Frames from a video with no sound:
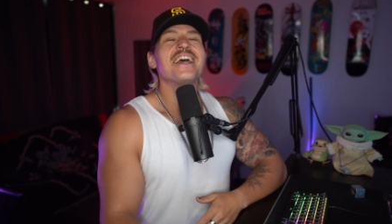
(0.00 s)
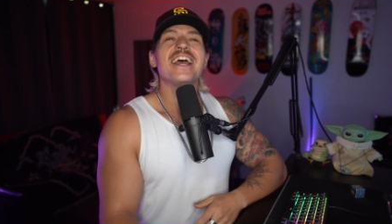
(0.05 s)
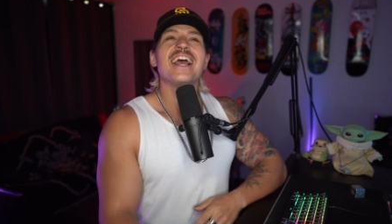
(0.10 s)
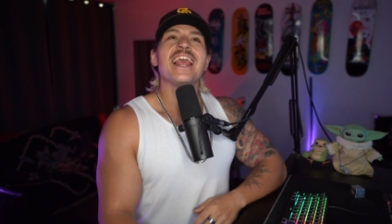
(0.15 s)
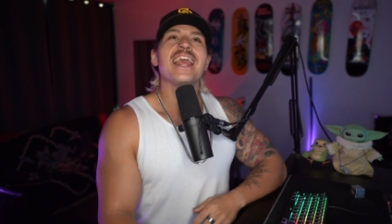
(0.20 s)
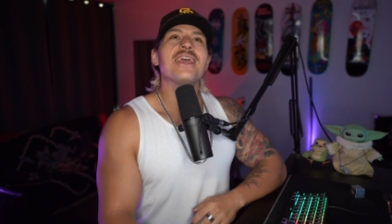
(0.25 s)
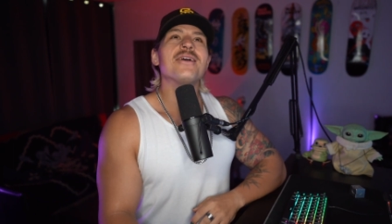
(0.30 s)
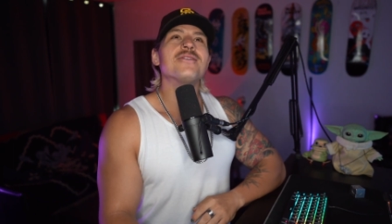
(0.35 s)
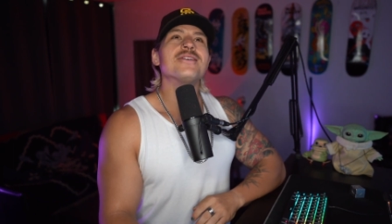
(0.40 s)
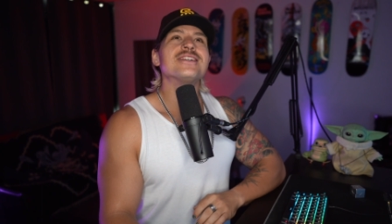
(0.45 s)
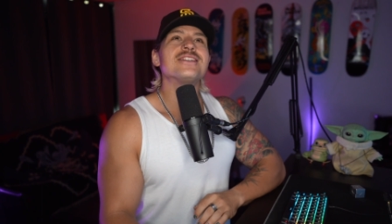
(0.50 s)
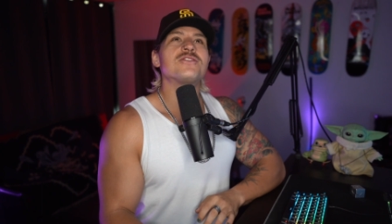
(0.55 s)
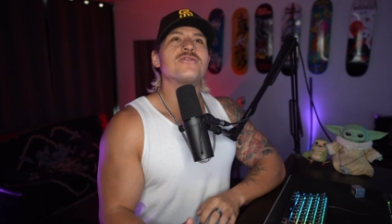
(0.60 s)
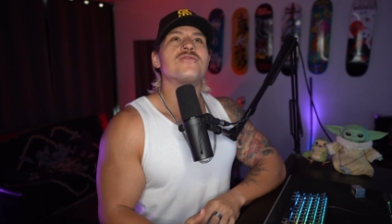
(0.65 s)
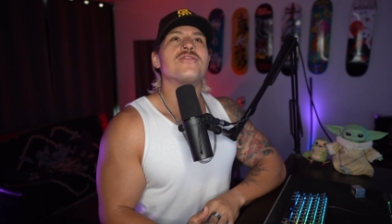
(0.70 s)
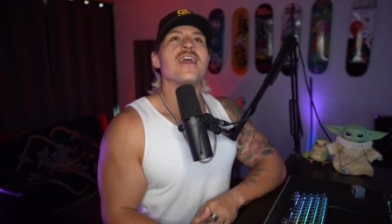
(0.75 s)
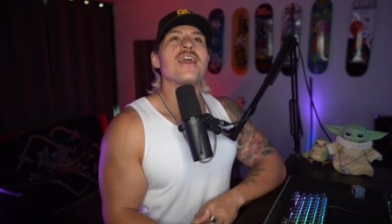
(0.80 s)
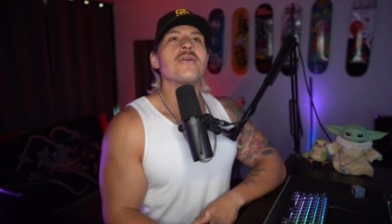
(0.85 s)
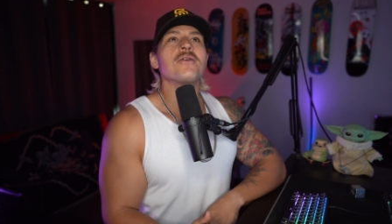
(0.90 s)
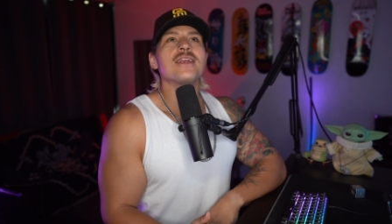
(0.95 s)
It was
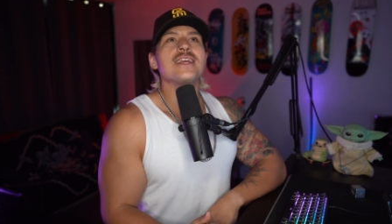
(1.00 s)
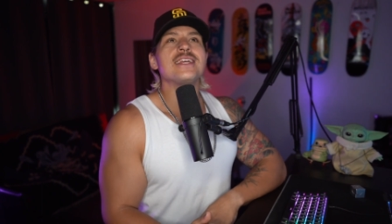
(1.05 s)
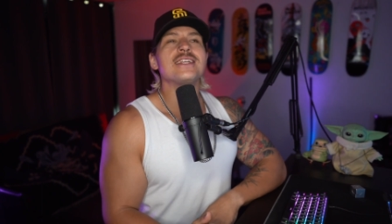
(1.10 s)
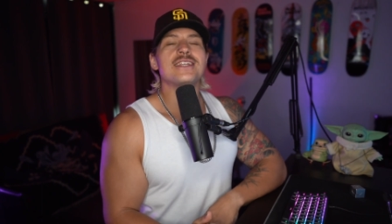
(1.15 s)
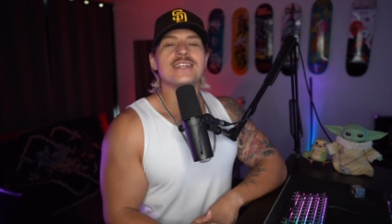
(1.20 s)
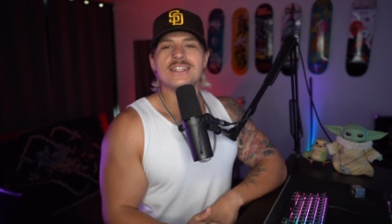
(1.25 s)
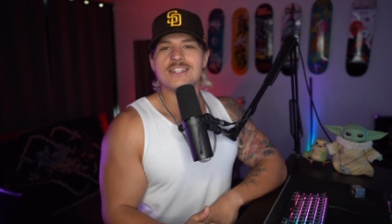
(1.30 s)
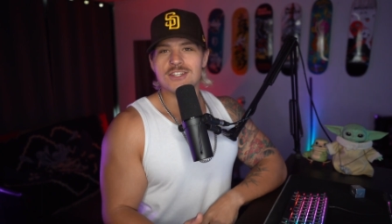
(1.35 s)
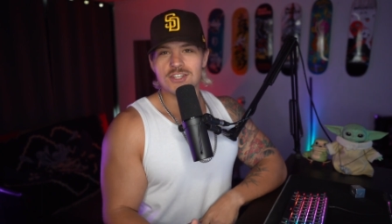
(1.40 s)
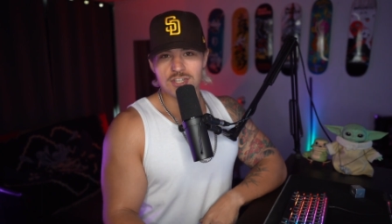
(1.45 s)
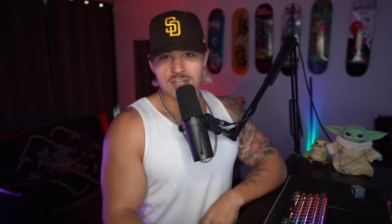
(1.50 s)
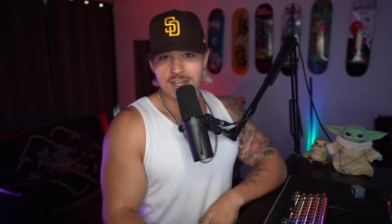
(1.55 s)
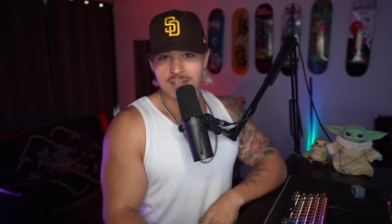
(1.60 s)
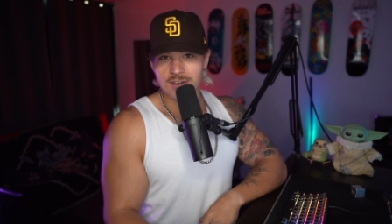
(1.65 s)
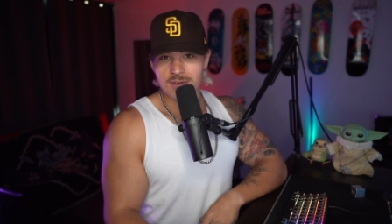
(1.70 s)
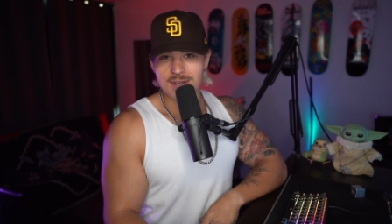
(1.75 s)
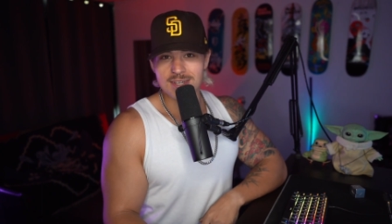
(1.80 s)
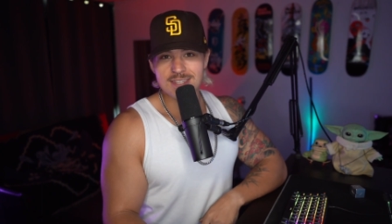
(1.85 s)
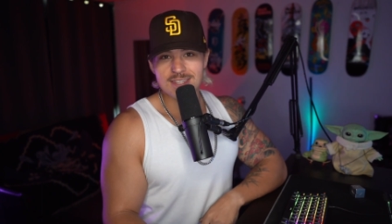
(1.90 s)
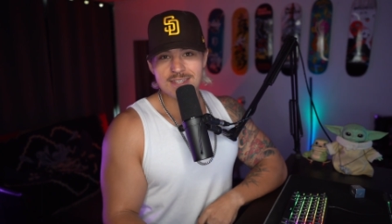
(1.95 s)
very
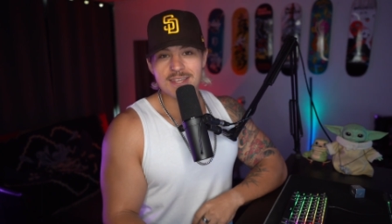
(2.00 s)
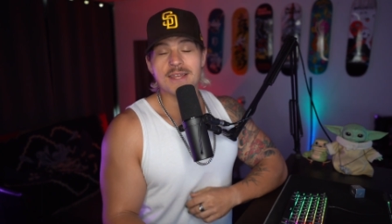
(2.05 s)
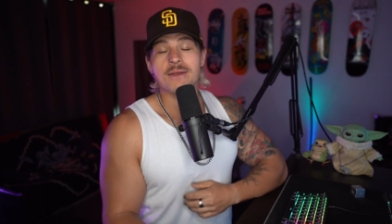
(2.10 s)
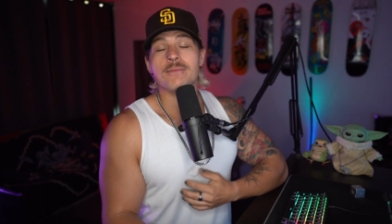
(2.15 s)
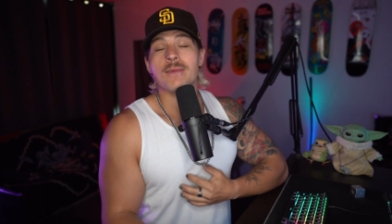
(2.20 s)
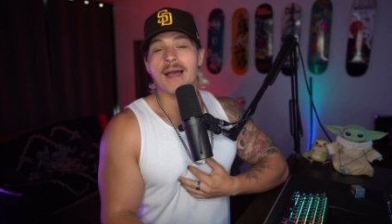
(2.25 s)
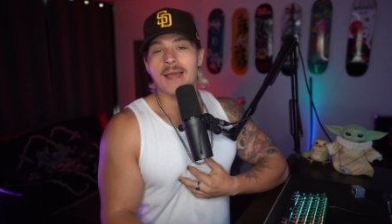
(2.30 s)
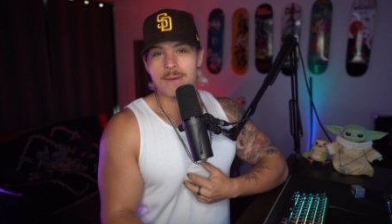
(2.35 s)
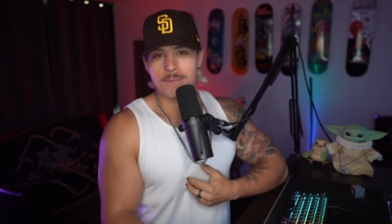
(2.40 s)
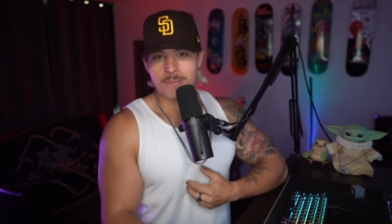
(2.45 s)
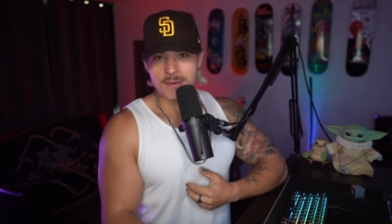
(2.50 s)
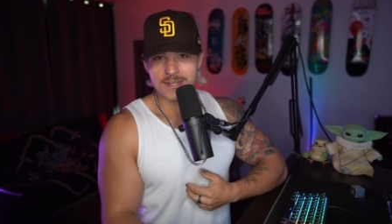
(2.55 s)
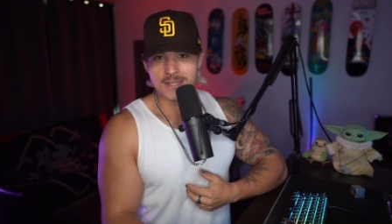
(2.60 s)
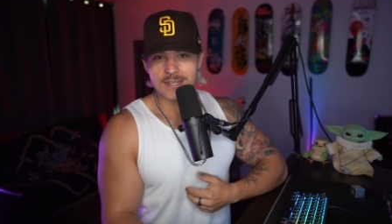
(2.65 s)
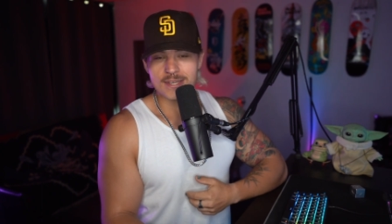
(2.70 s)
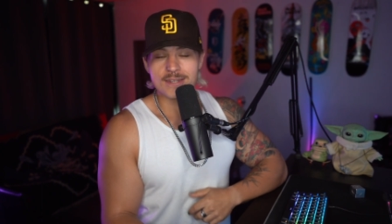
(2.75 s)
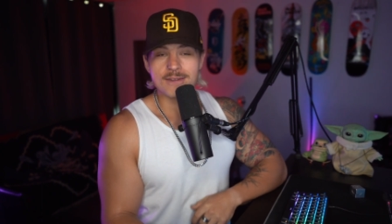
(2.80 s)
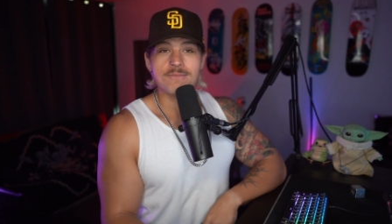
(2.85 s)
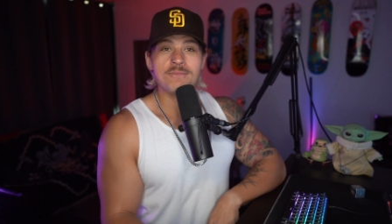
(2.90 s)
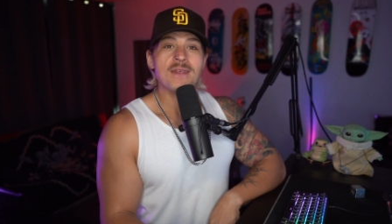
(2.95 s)
disingenuous, in my
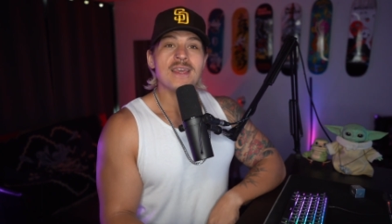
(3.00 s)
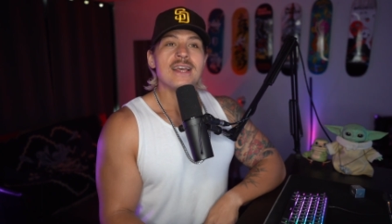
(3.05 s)
opinion,